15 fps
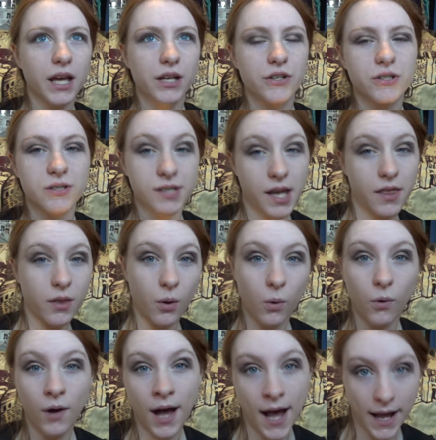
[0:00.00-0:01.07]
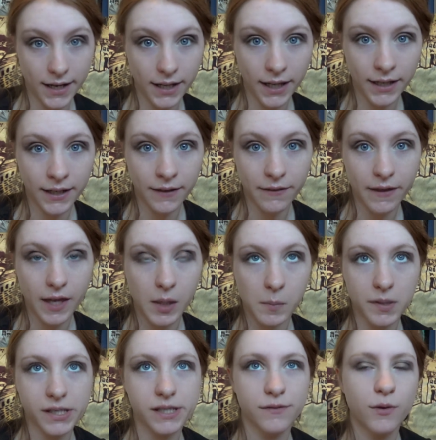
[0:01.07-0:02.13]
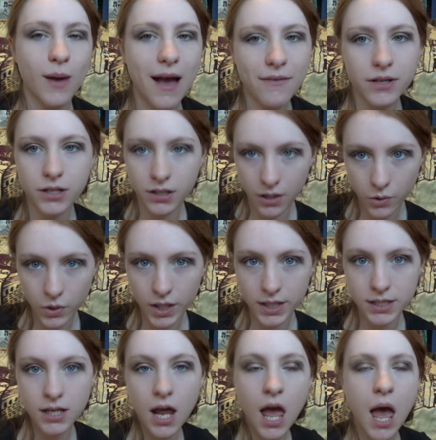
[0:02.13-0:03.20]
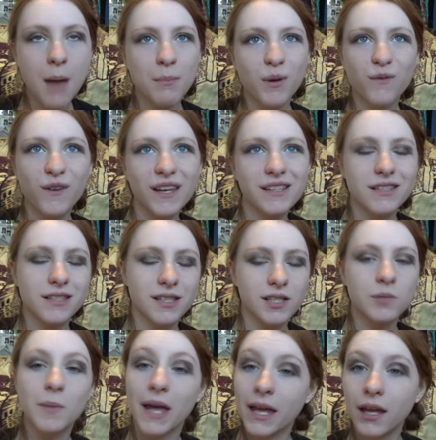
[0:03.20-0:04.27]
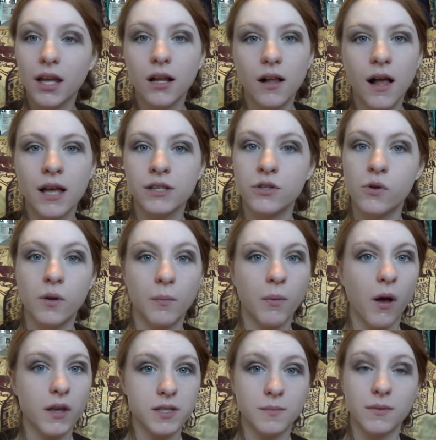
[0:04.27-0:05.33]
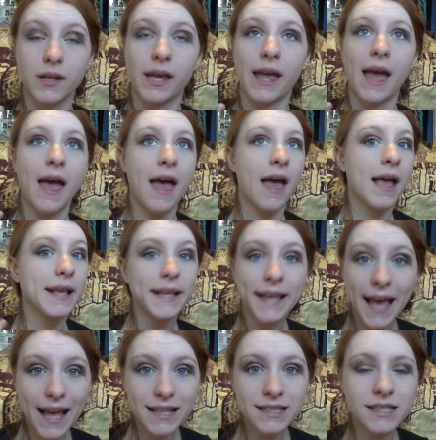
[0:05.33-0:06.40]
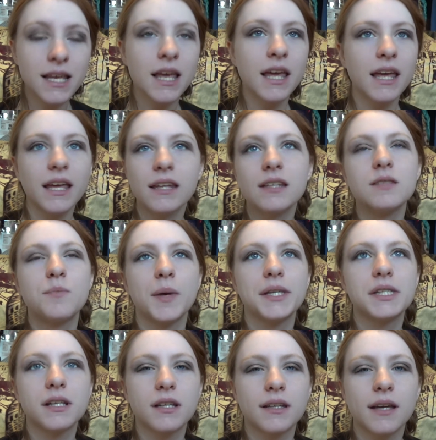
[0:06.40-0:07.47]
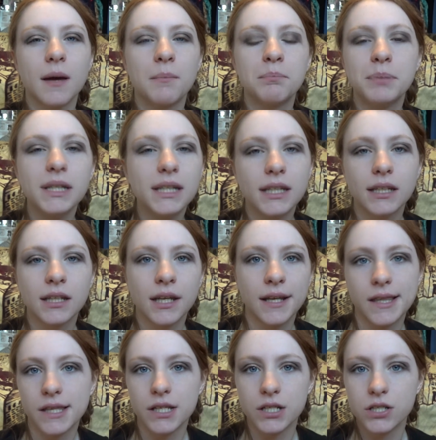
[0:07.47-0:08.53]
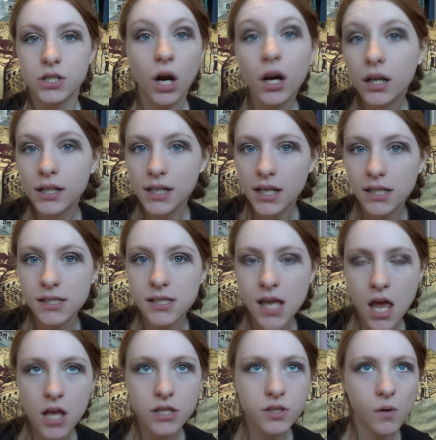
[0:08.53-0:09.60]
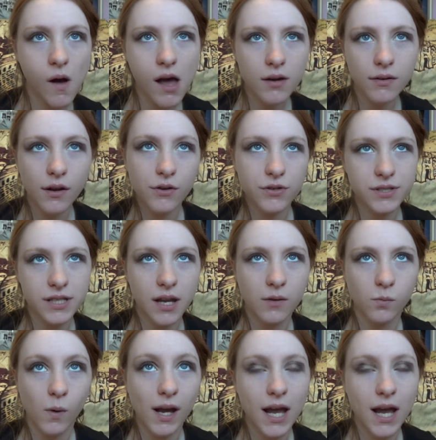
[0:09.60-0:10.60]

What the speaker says: understand the whole highlighting thing, because if you haven't noticed, my face is as pale as you can possibly get. It is basically a beacon in the darkness, so I don't understand why